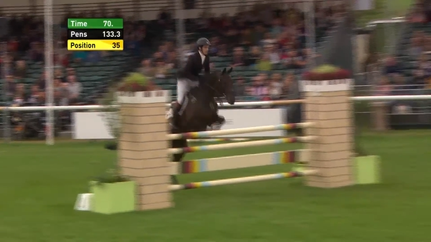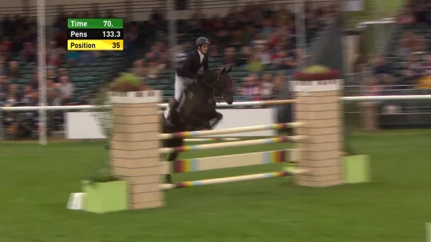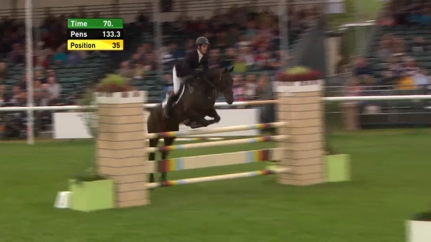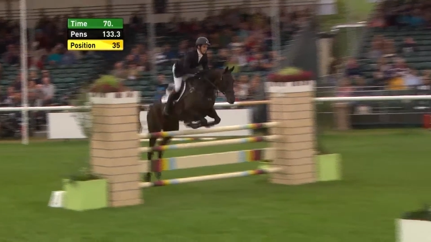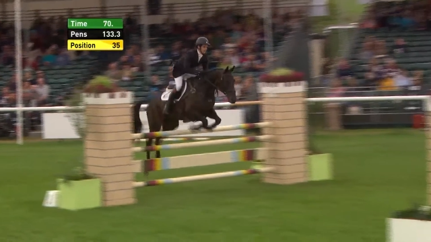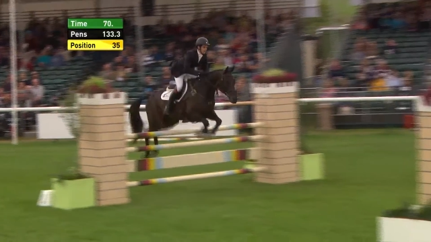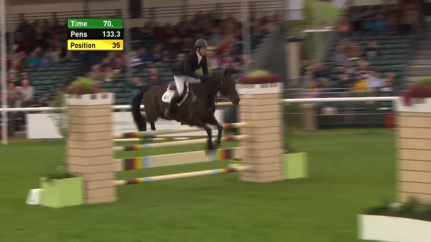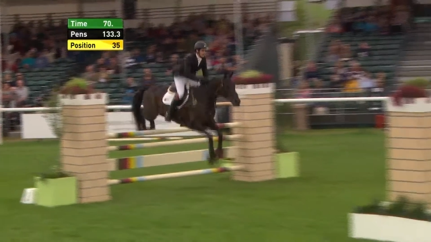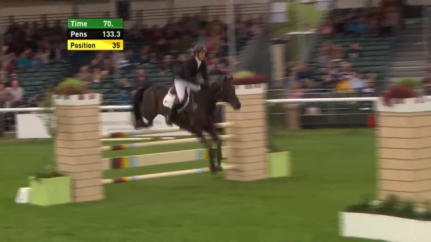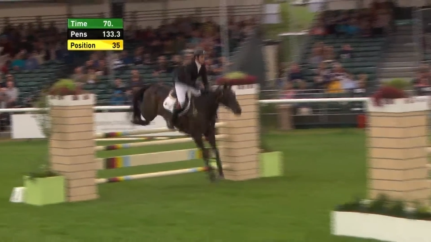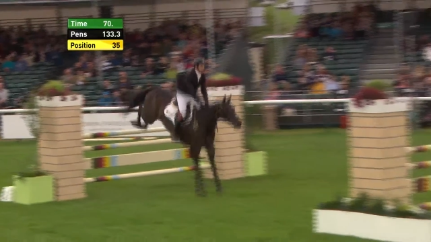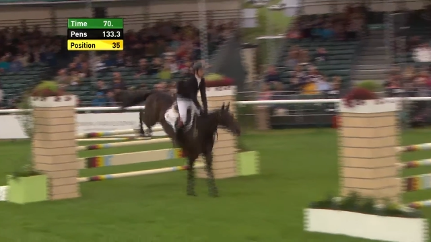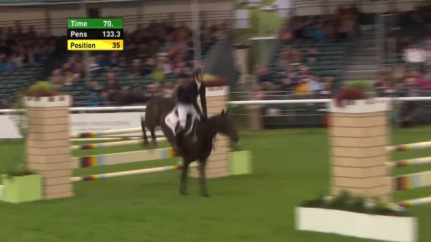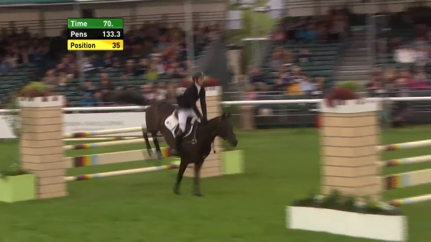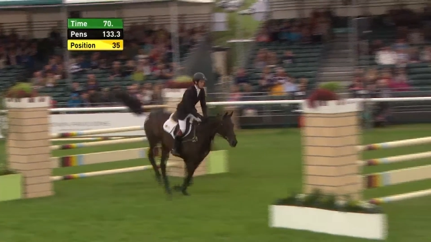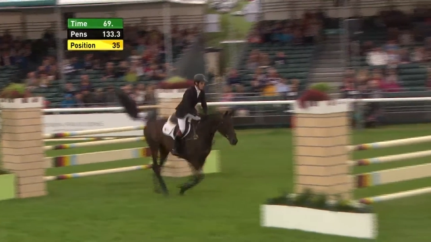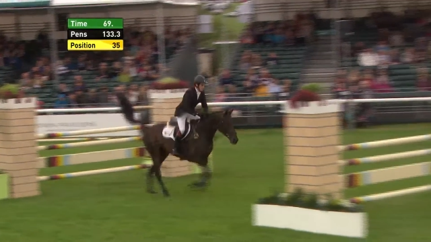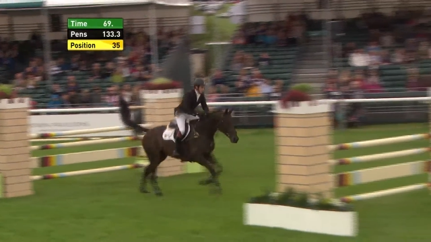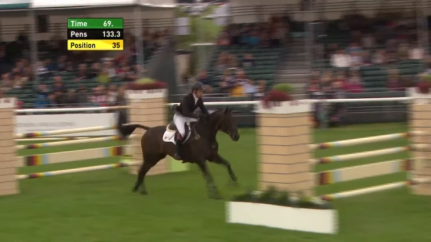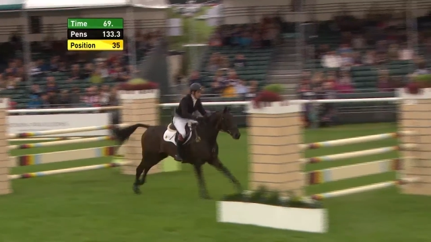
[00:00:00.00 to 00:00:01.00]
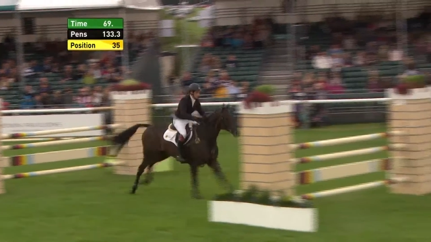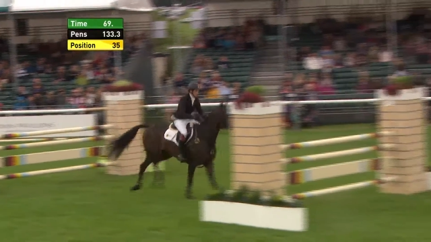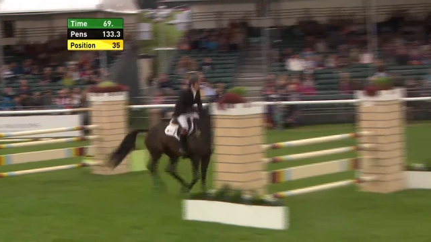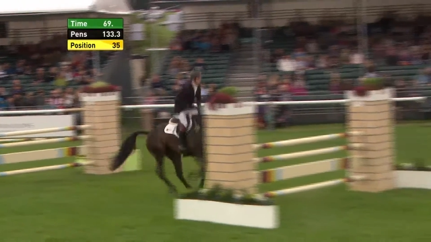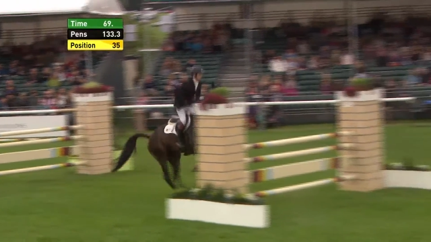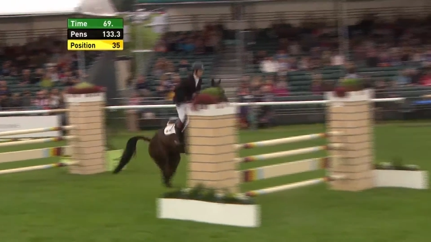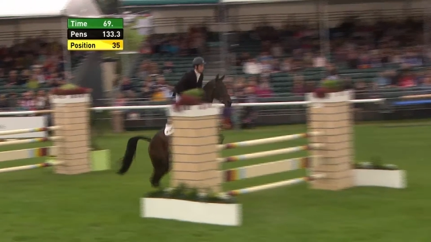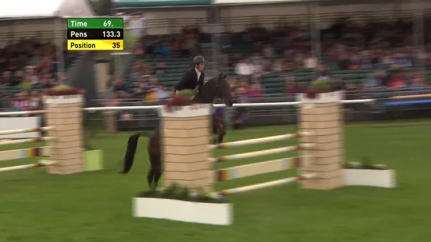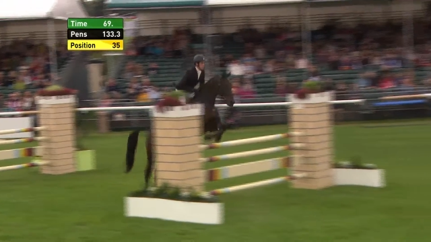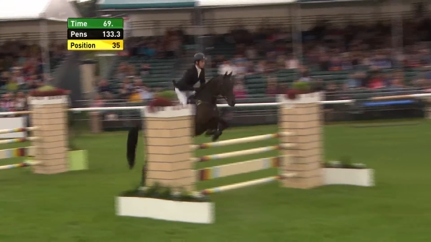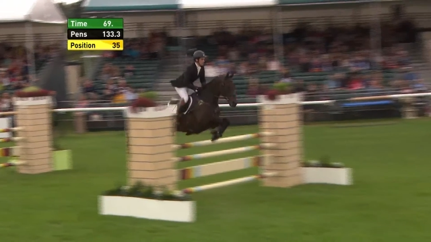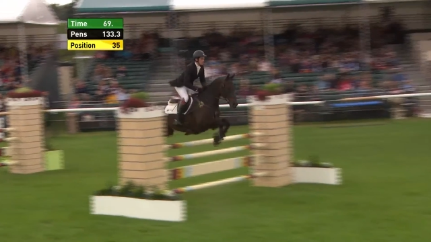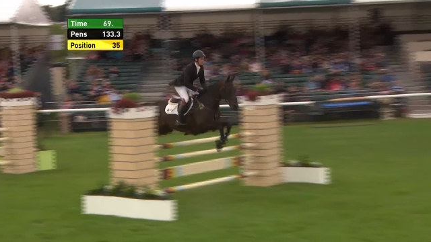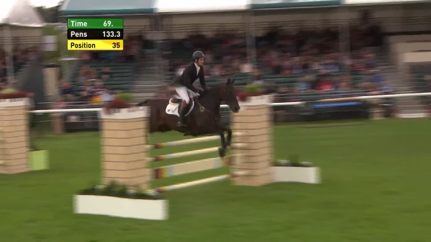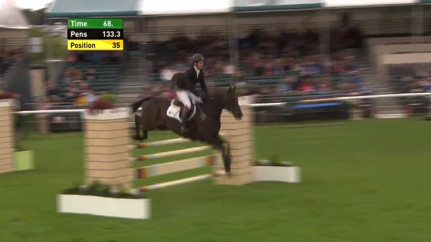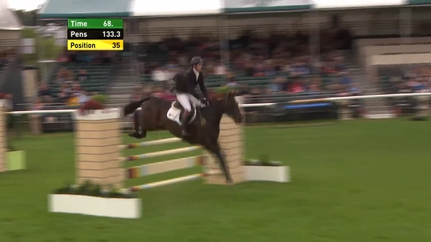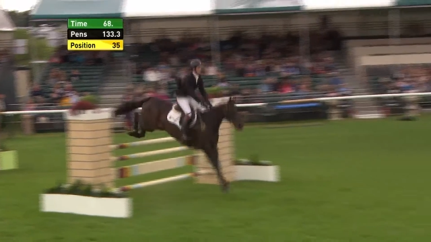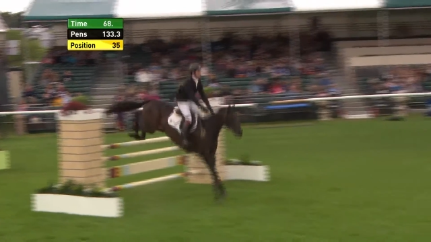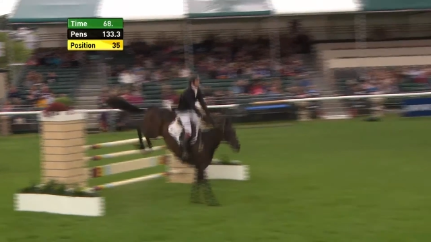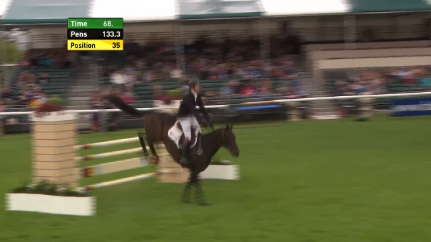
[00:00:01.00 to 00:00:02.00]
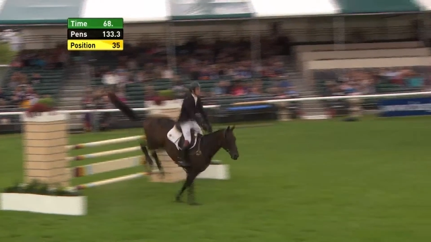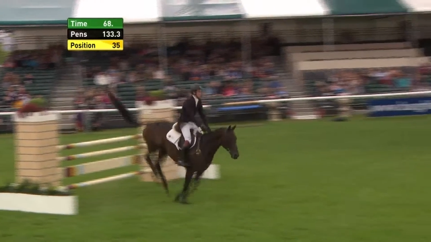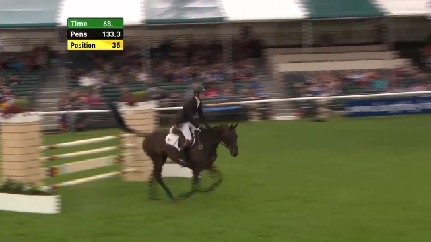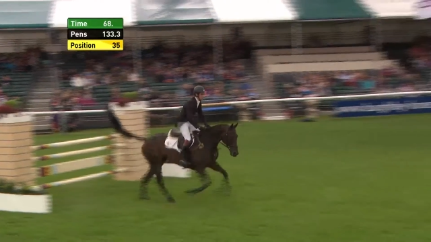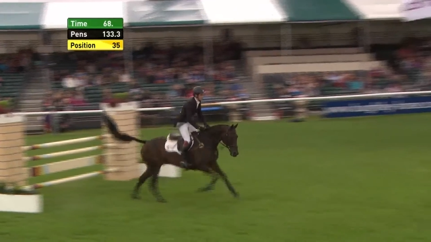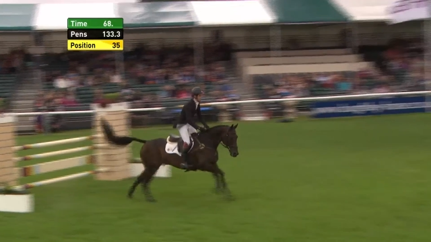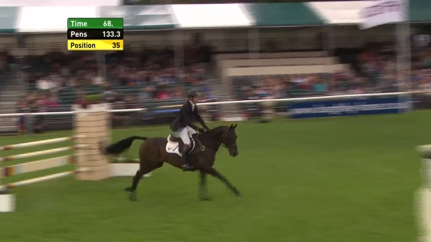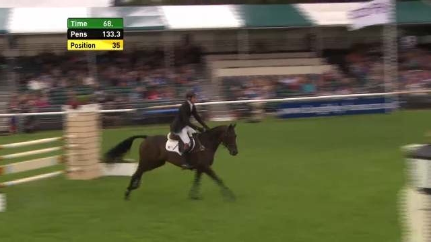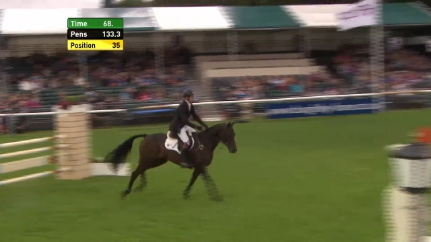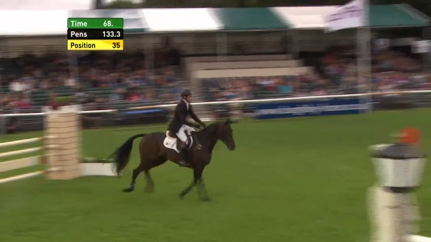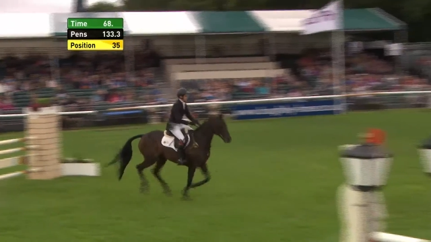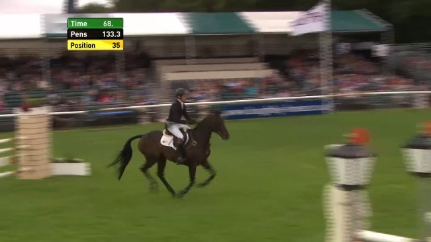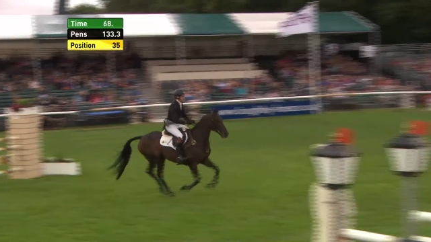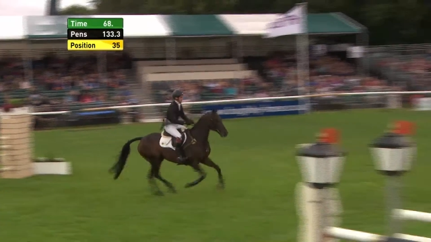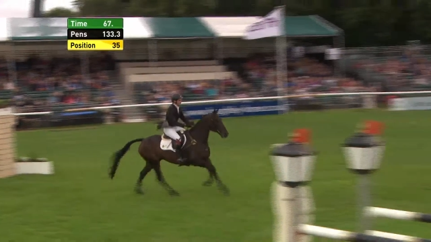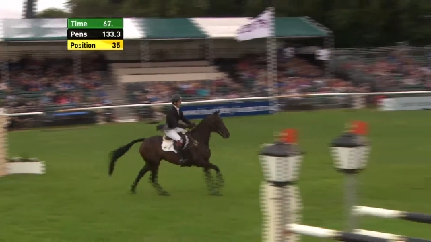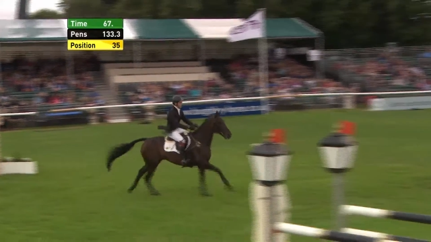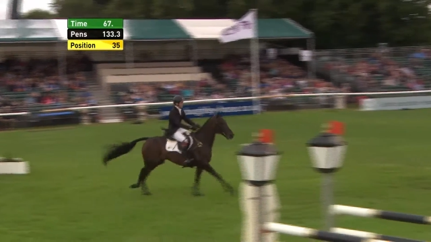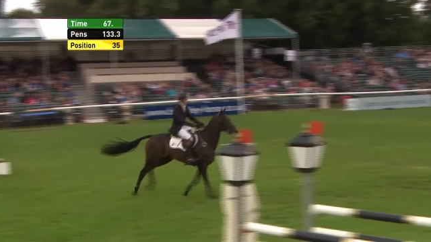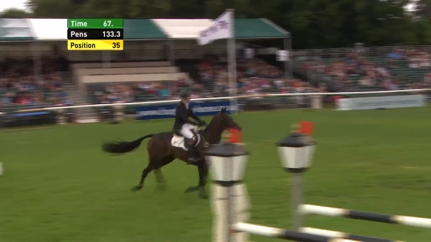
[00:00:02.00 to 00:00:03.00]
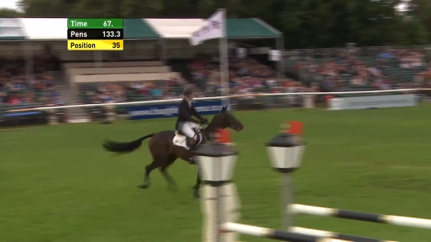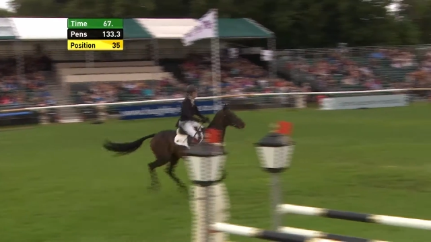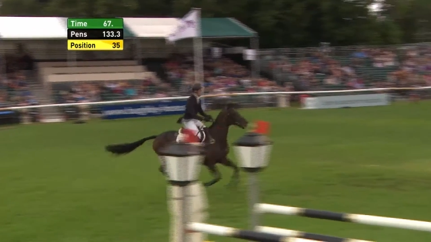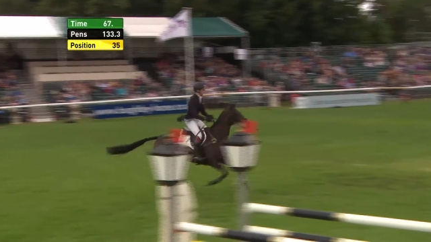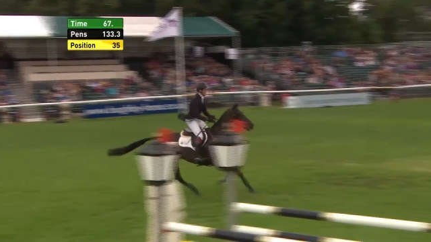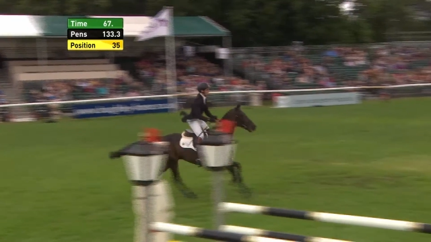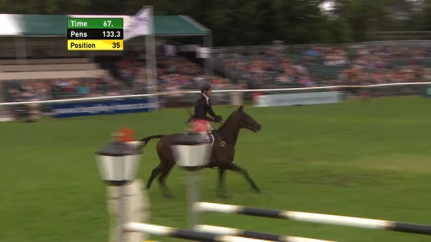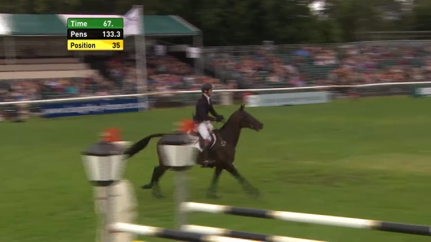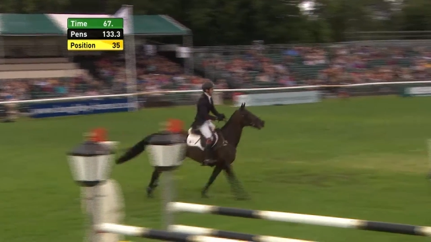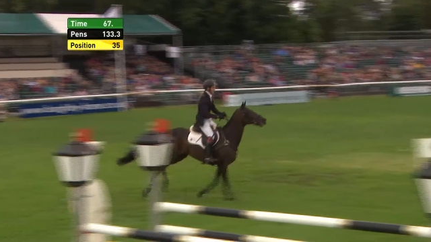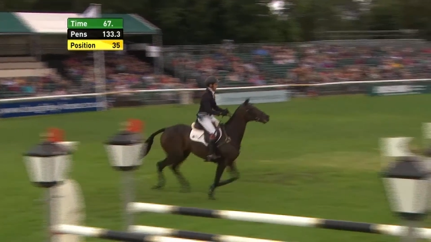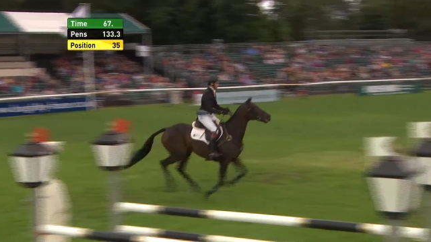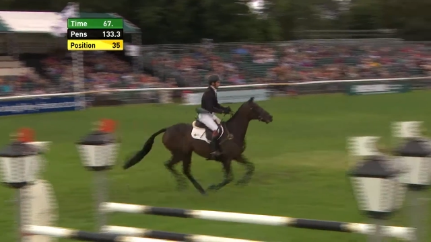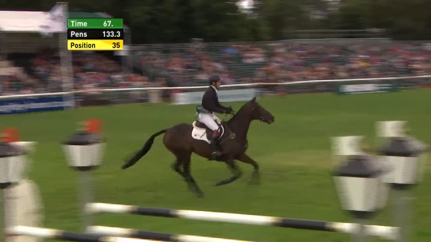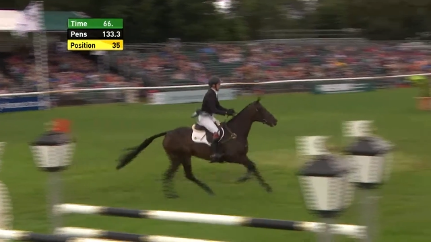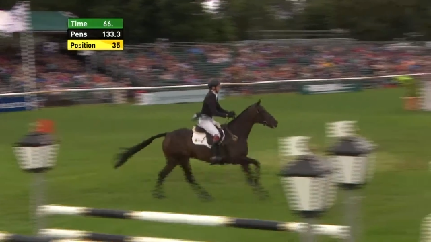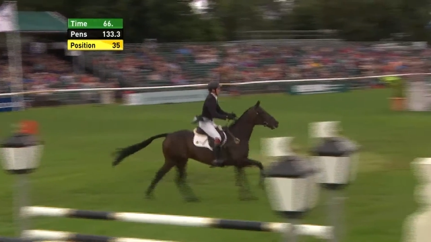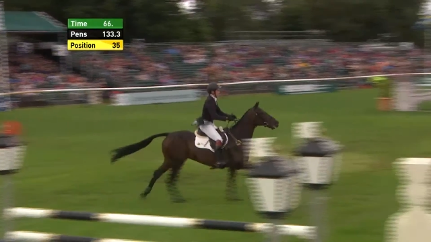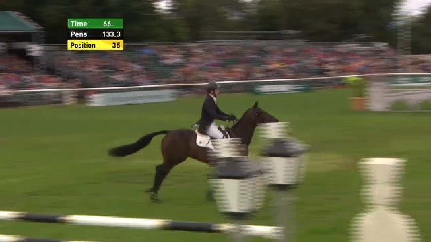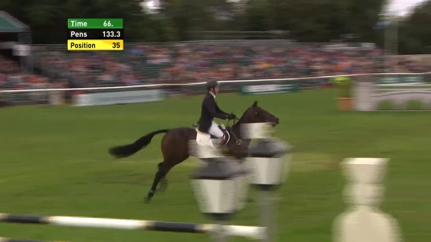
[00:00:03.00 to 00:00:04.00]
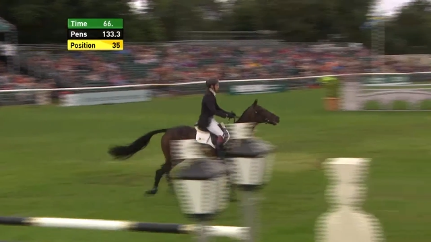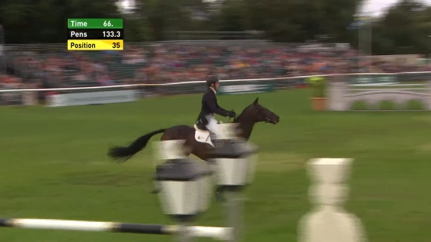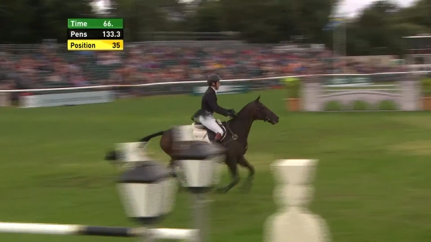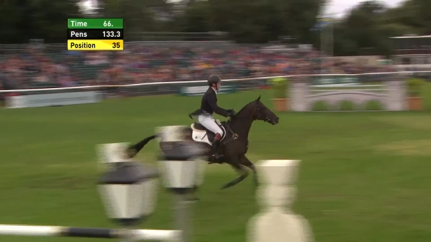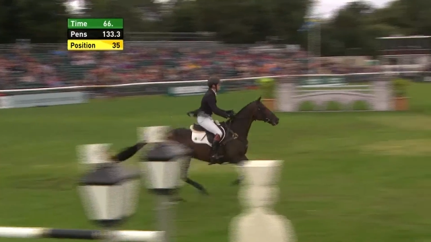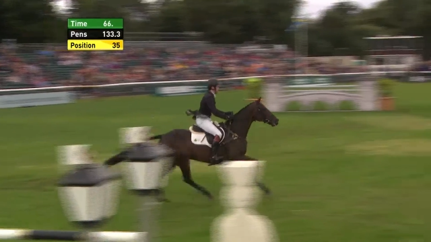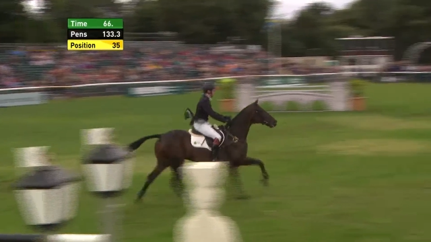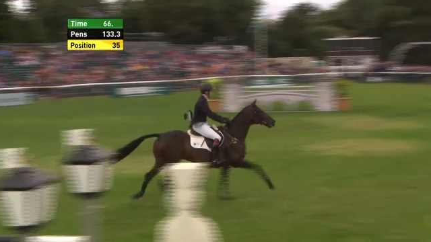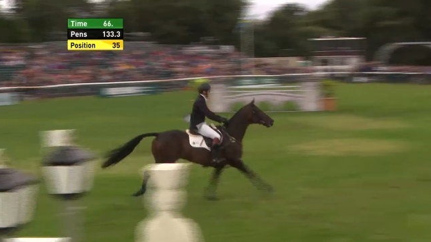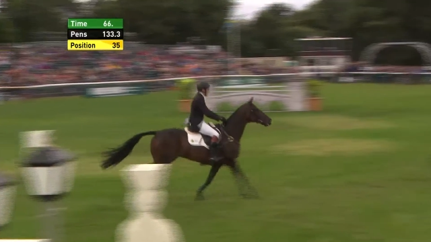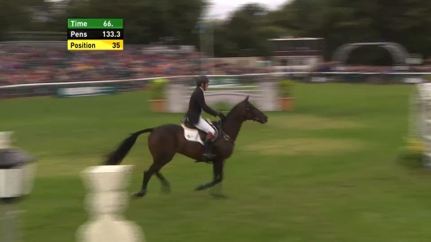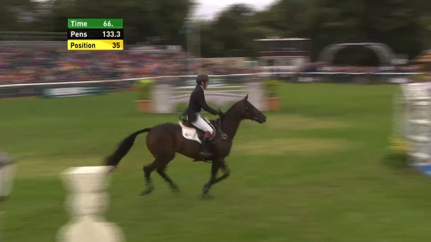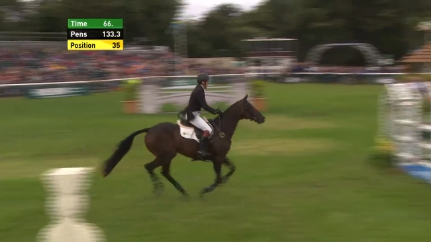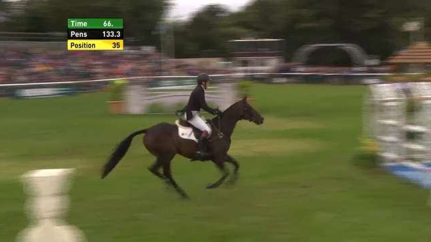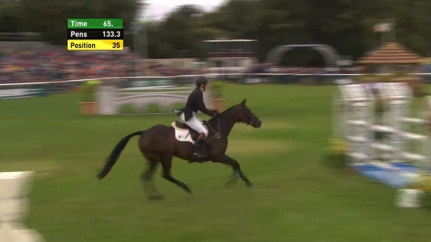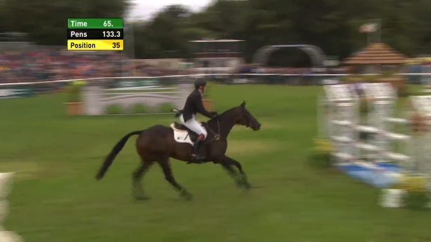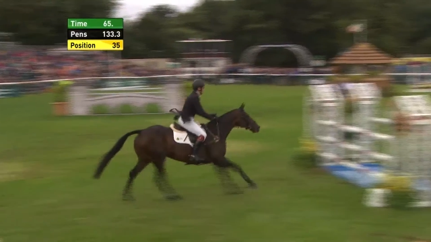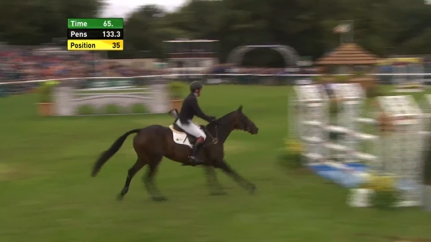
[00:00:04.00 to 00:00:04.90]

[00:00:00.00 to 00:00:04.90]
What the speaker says: [unreadable: no face in view]